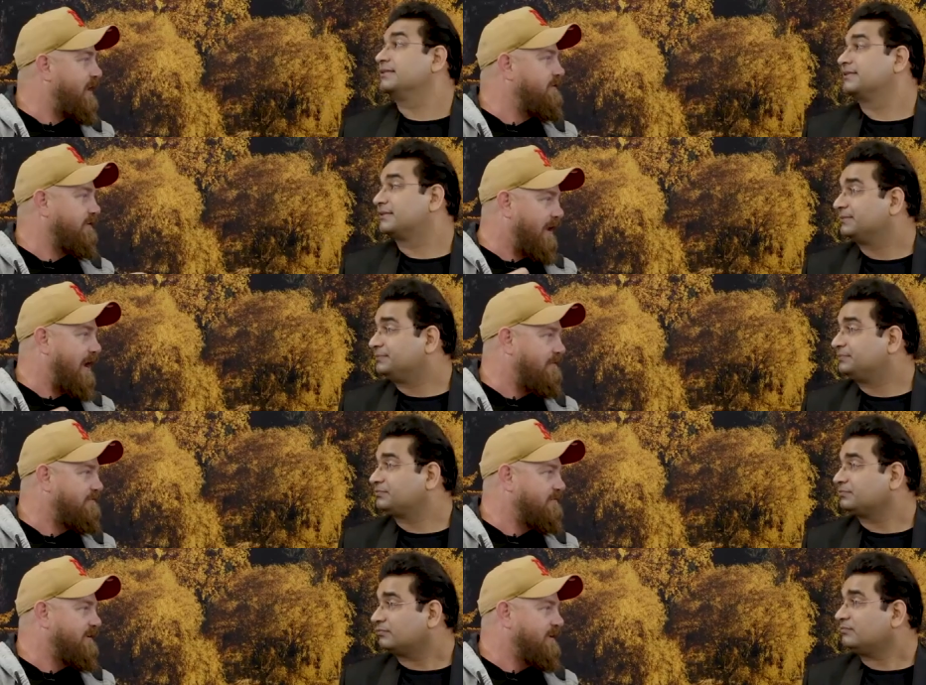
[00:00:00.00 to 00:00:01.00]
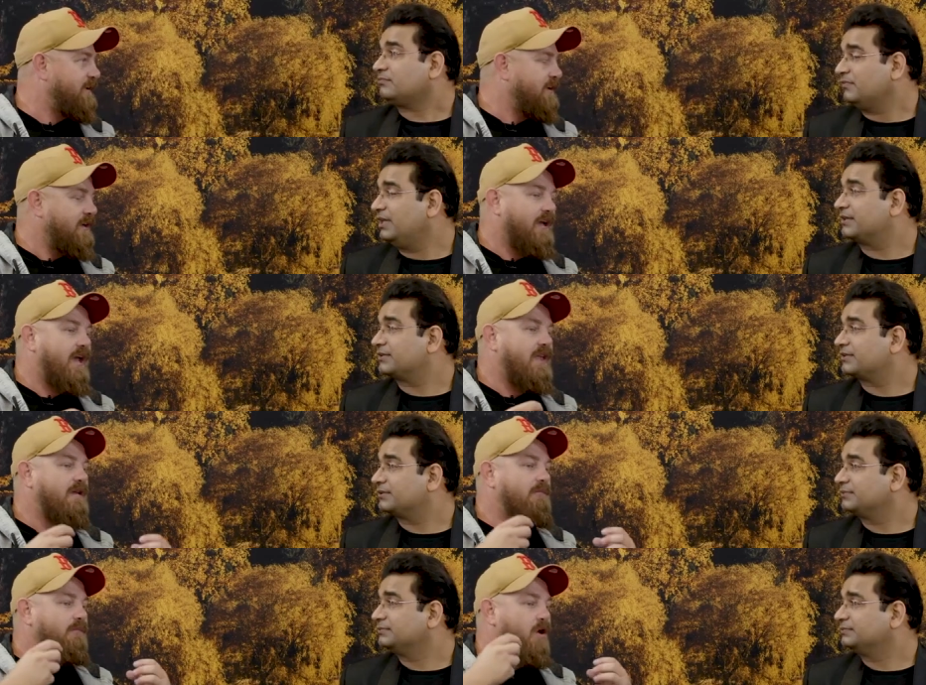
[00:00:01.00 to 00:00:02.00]
Speaker 1: in your life. Yes.
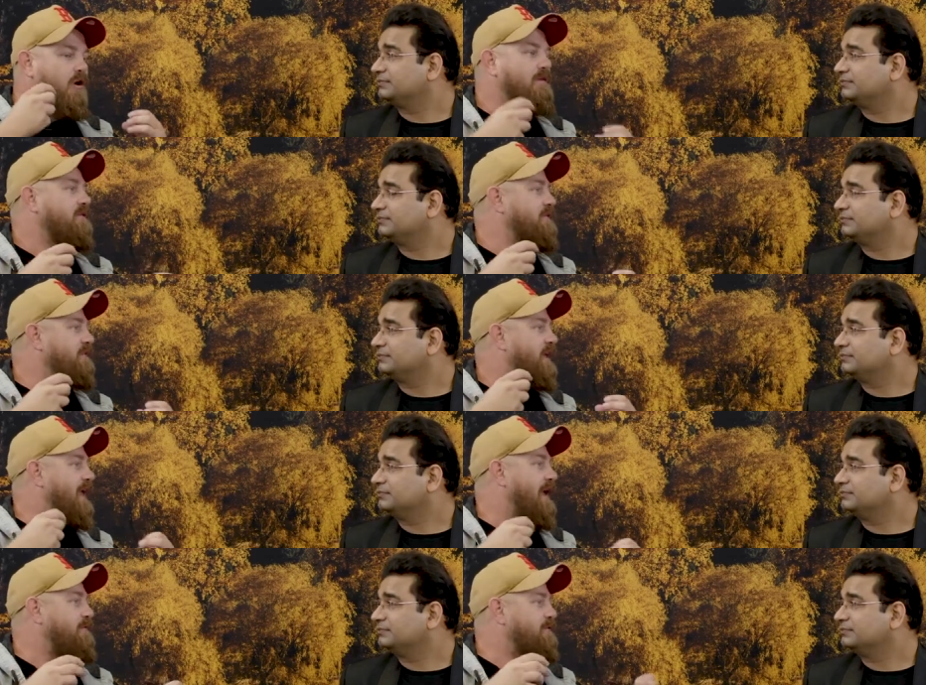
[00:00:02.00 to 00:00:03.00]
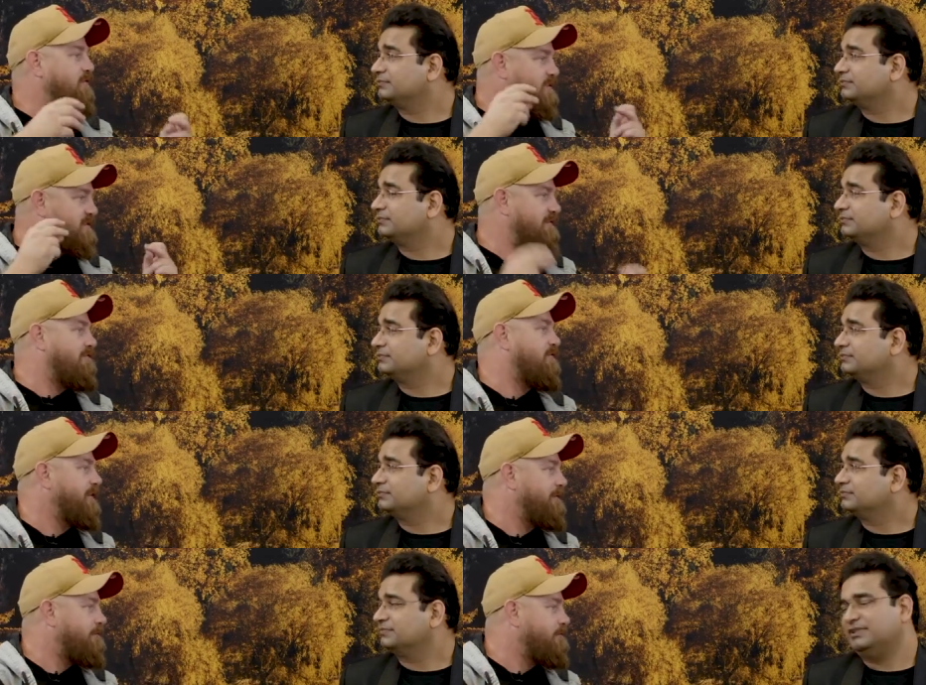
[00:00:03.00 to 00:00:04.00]
And the moment that happened, you were set
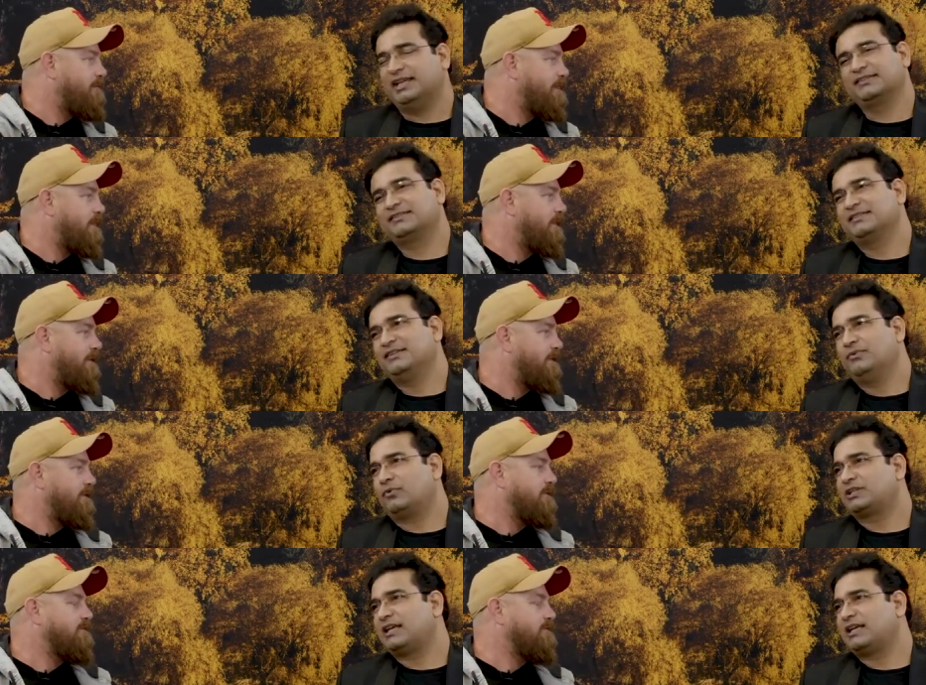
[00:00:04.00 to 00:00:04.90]
free.
Speaker 2: Yes. What